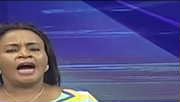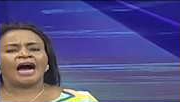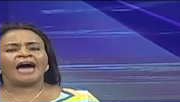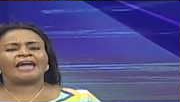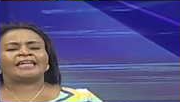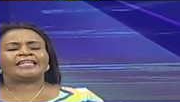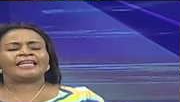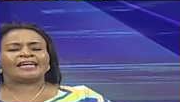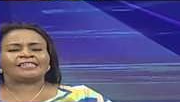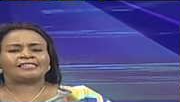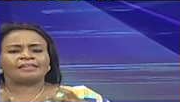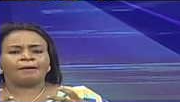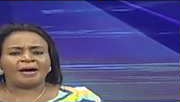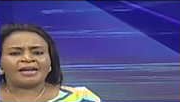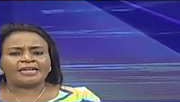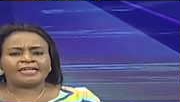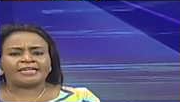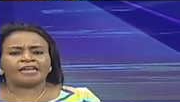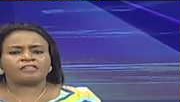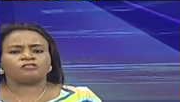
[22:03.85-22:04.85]
And he has the
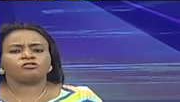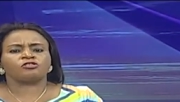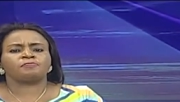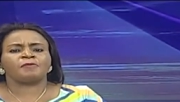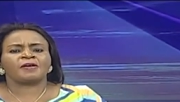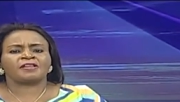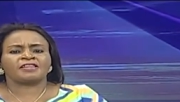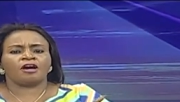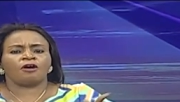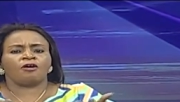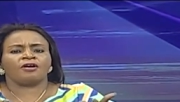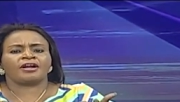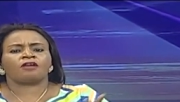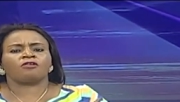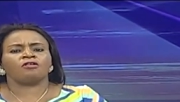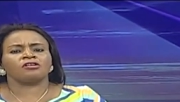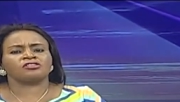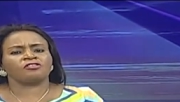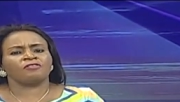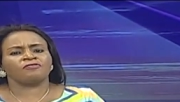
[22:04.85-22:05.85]
mandate to speak the
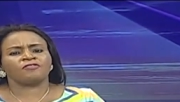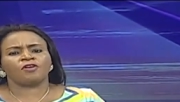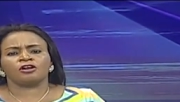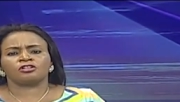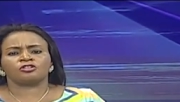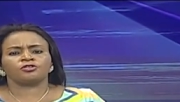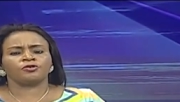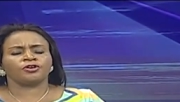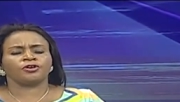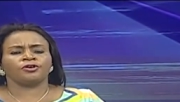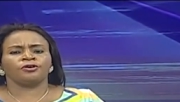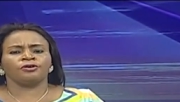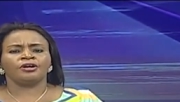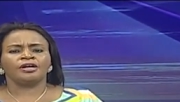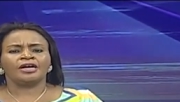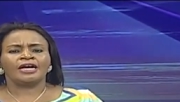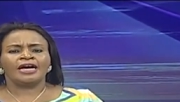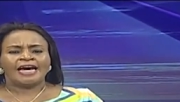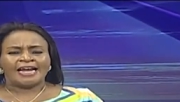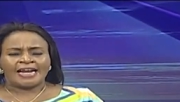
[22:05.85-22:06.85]
oracles of God to you.
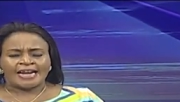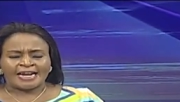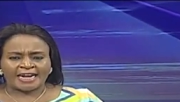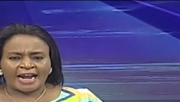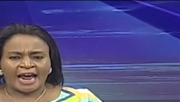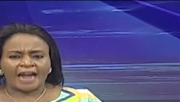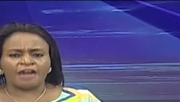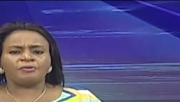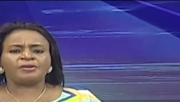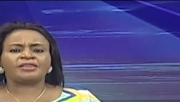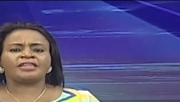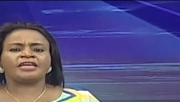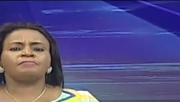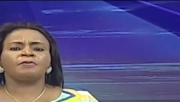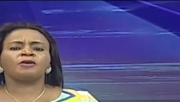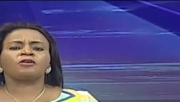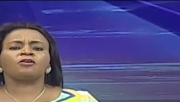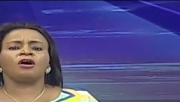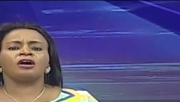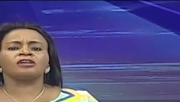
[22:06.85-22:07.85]
Run with
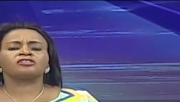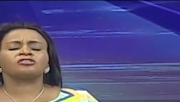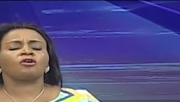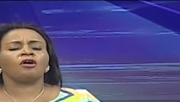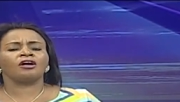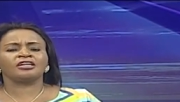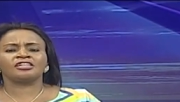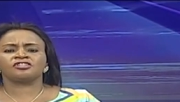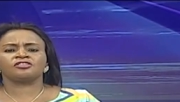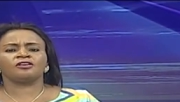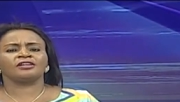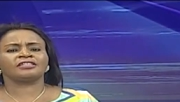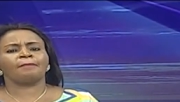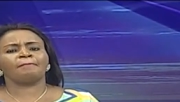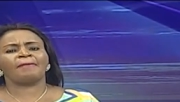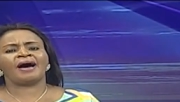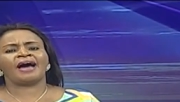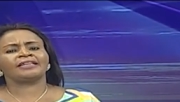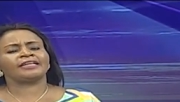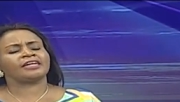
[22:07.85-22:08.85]
it because God is not
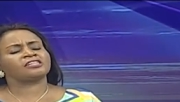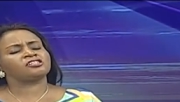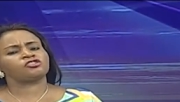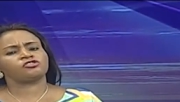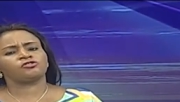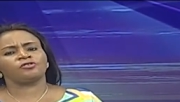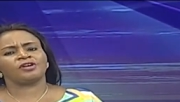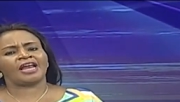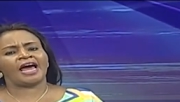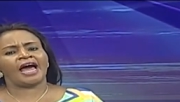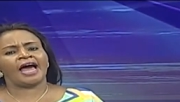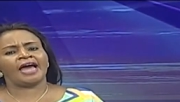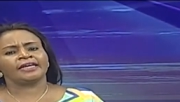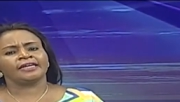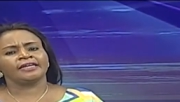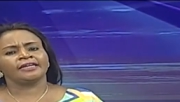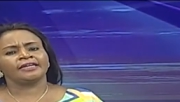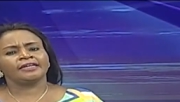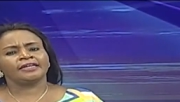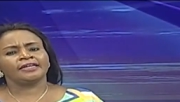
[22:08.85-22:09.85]
a man that he should lie.
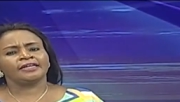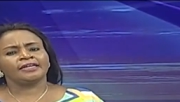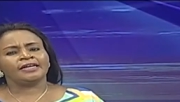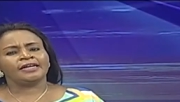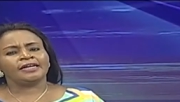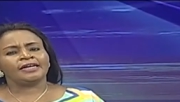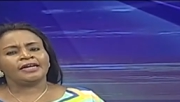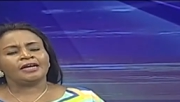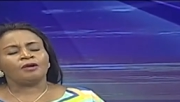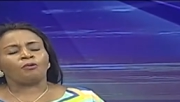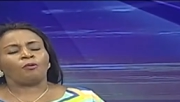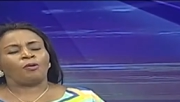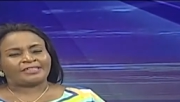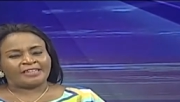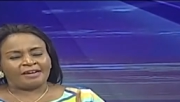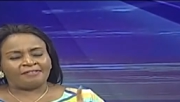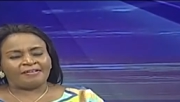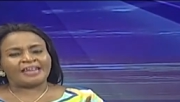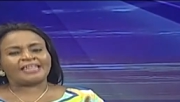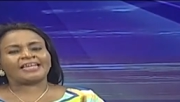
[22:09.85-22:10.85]

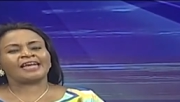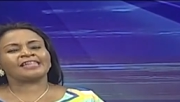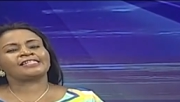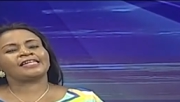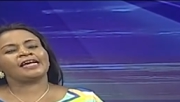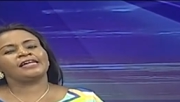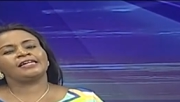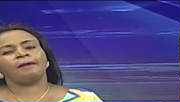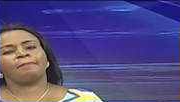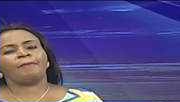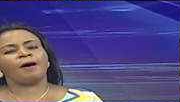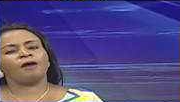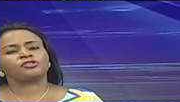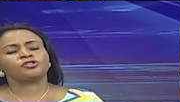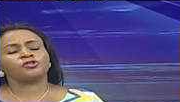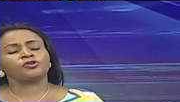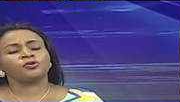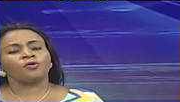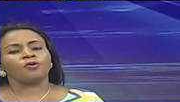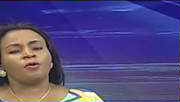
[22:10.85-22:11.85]
Whatever he has said
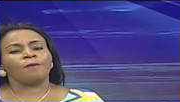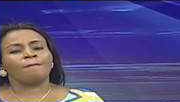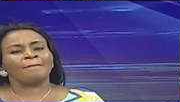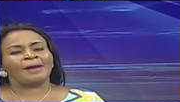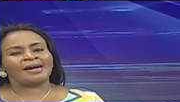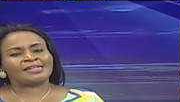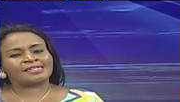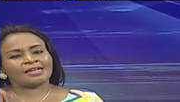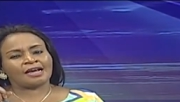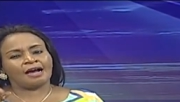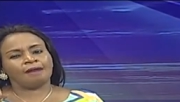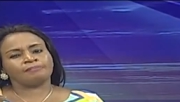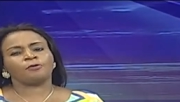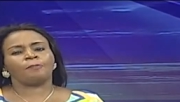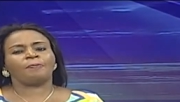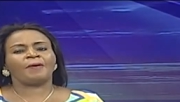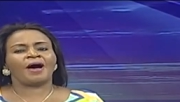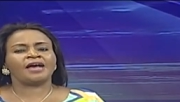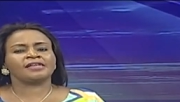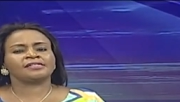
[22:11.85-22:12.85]
about you must come
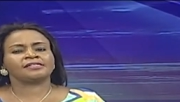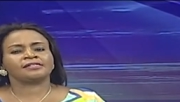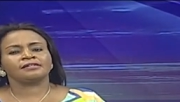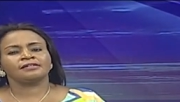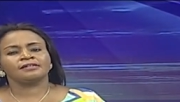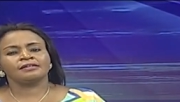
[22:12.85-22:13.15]
to pass.